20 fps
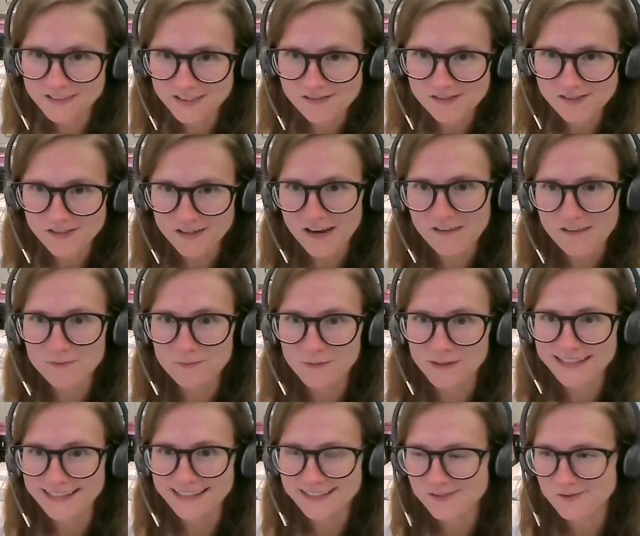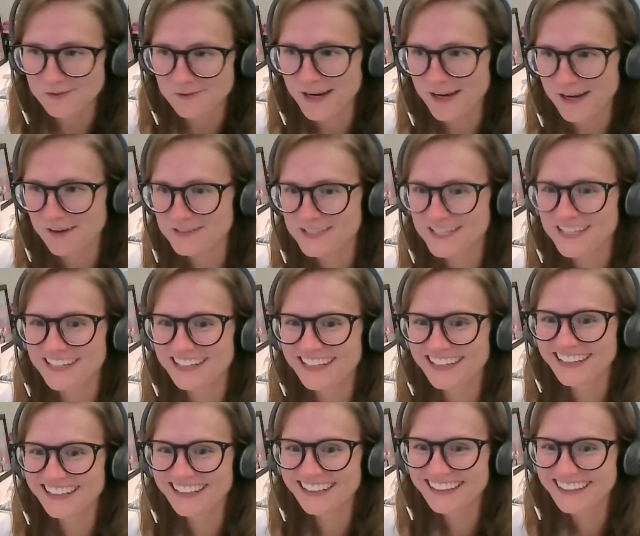of still having blankets around.
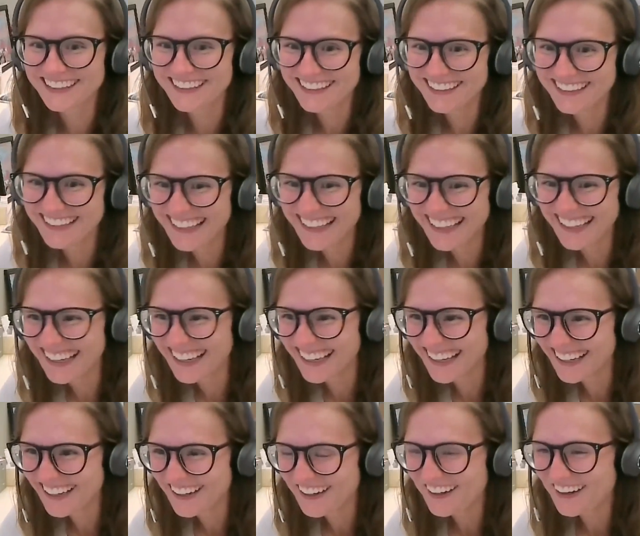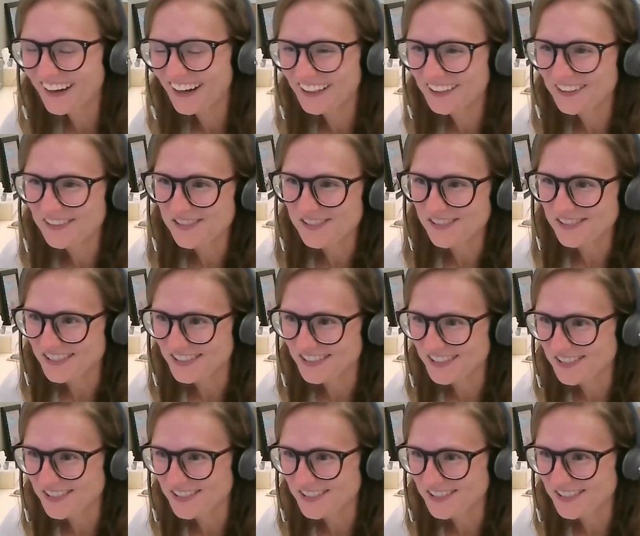I use those in the